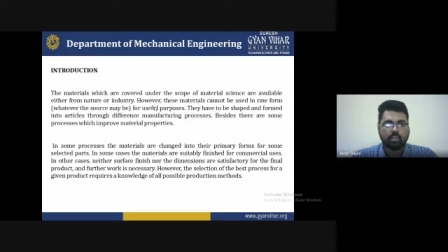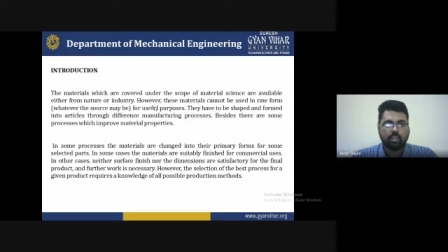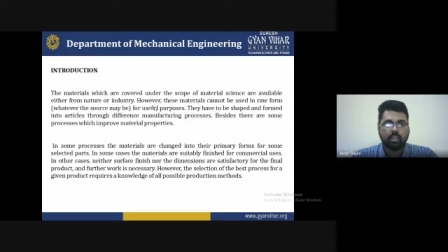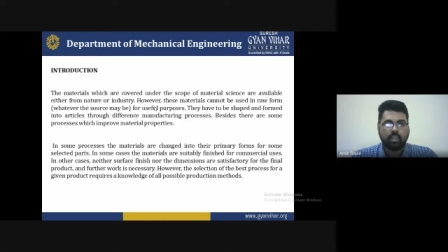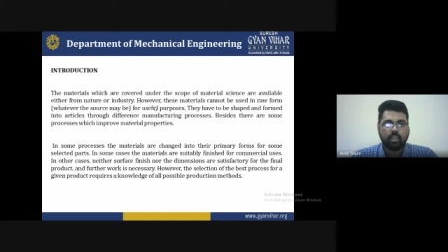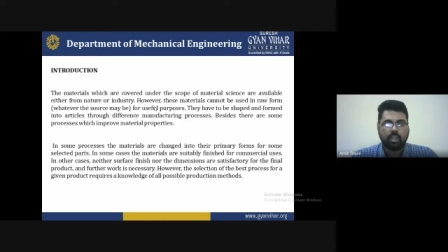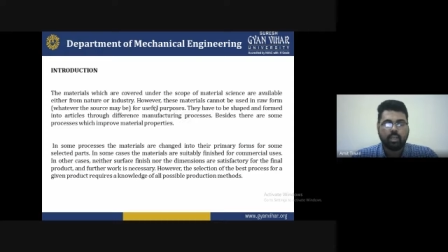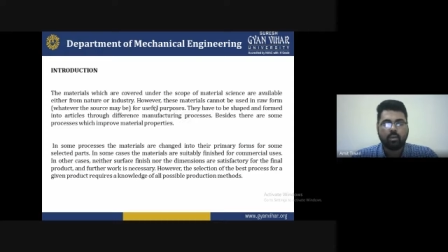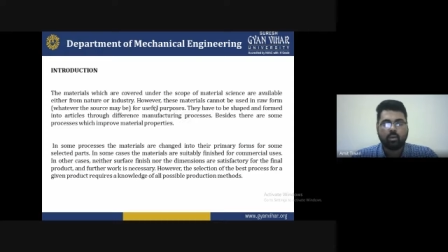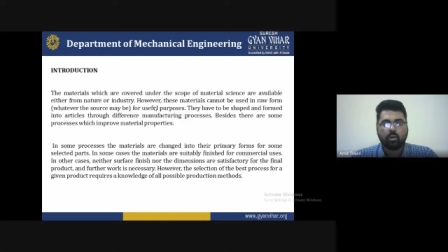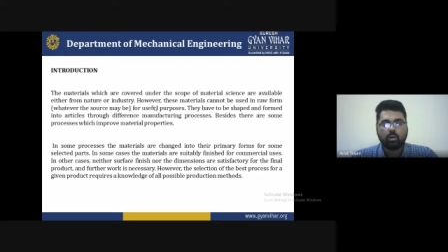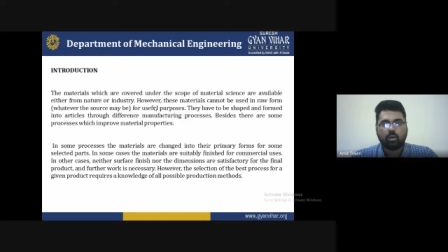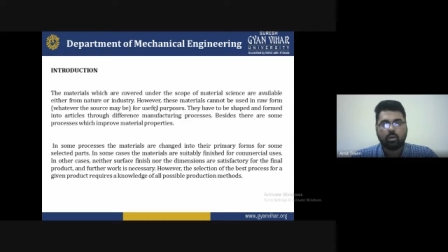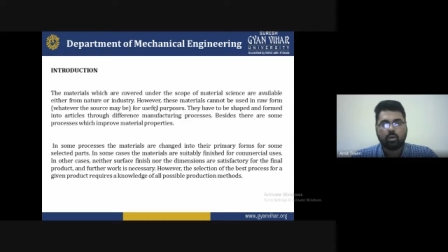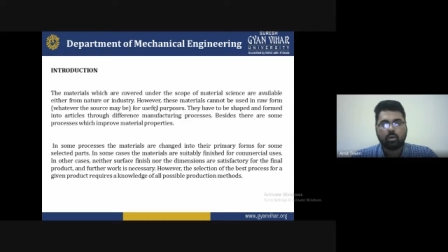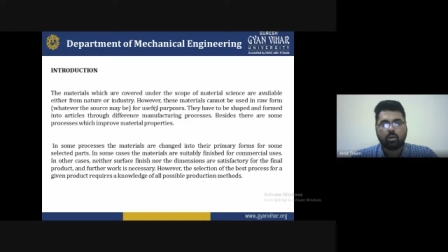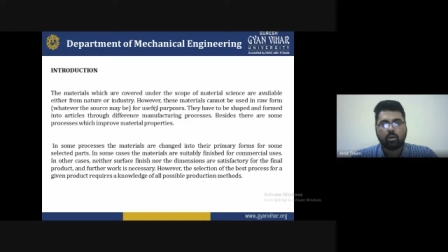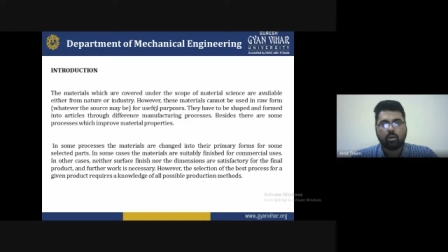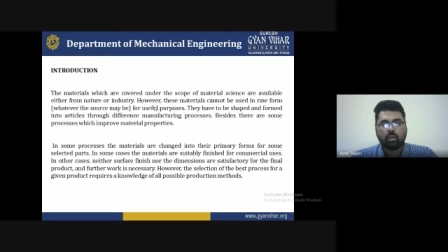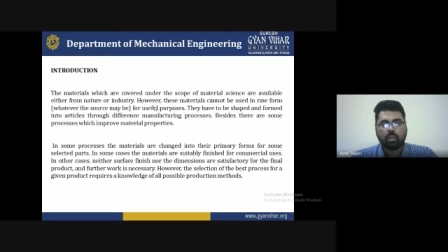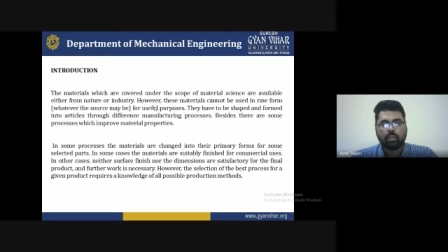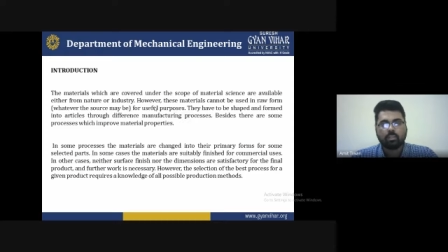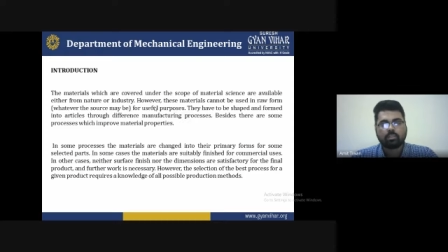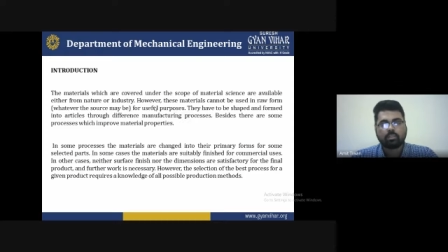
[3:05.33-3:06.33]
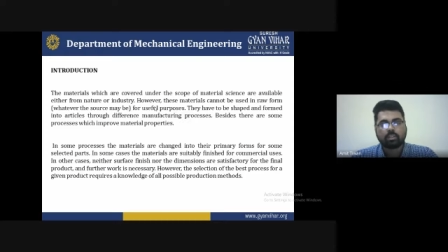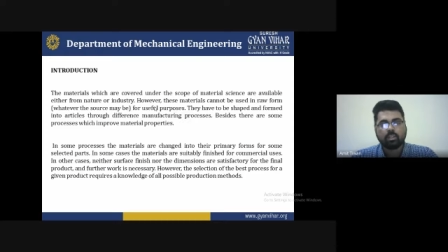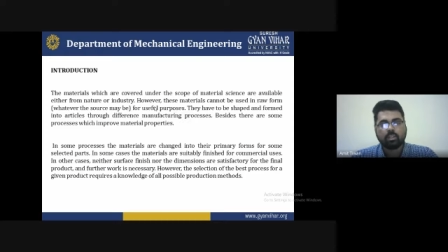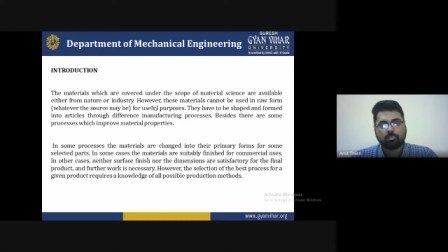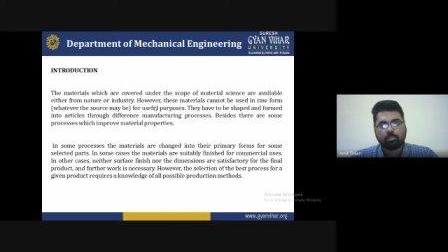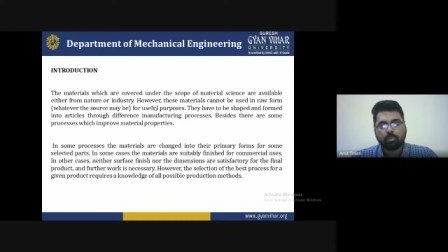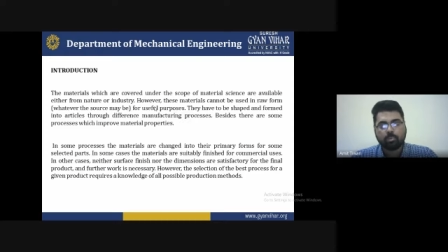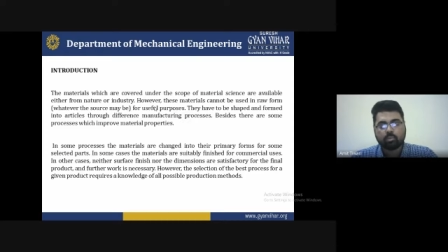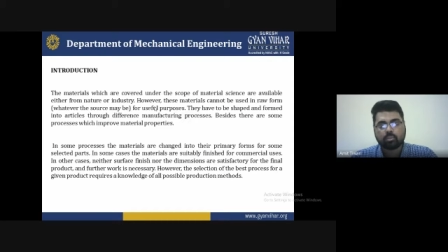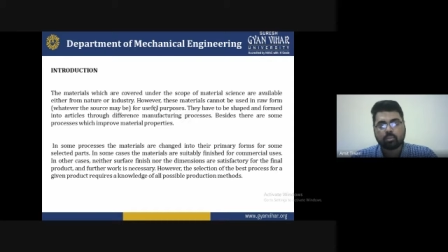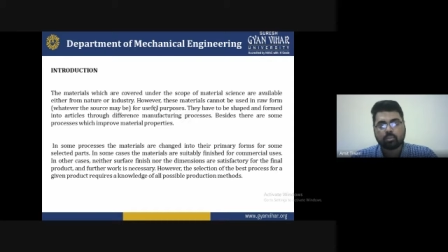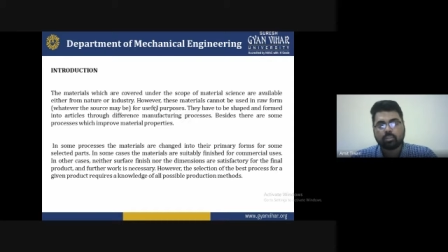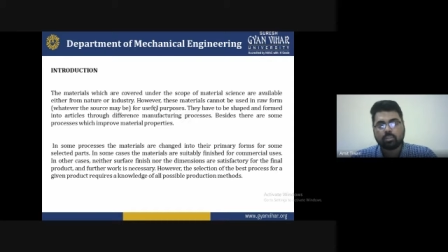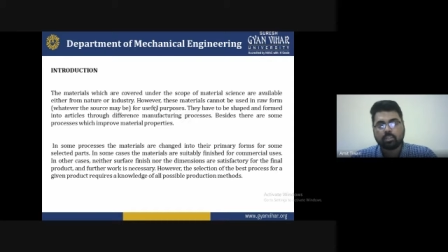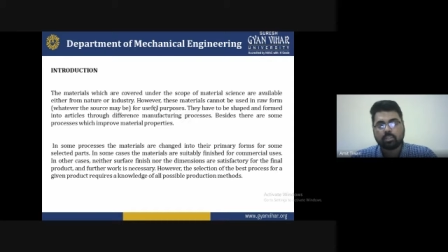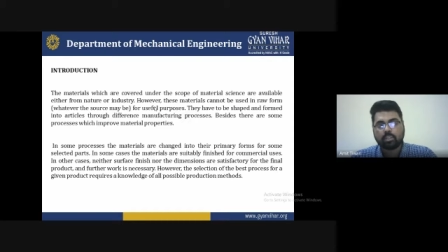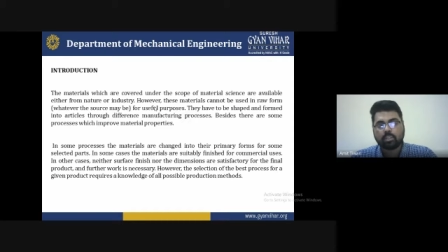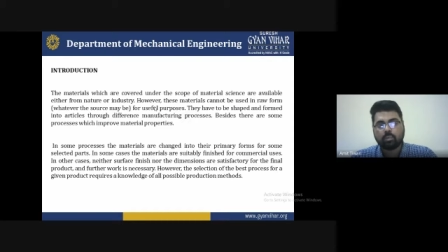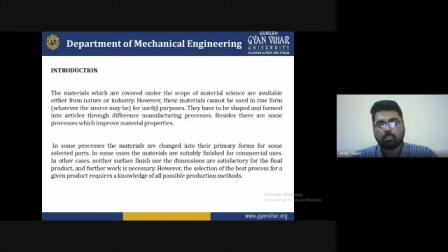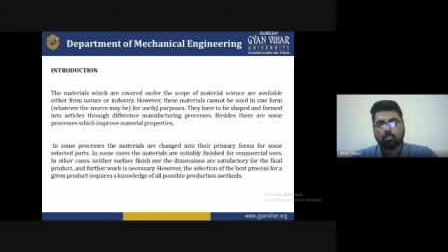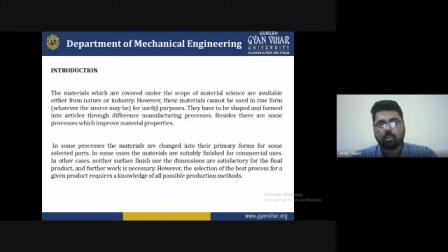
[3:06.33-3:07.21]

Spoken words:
In some processes, the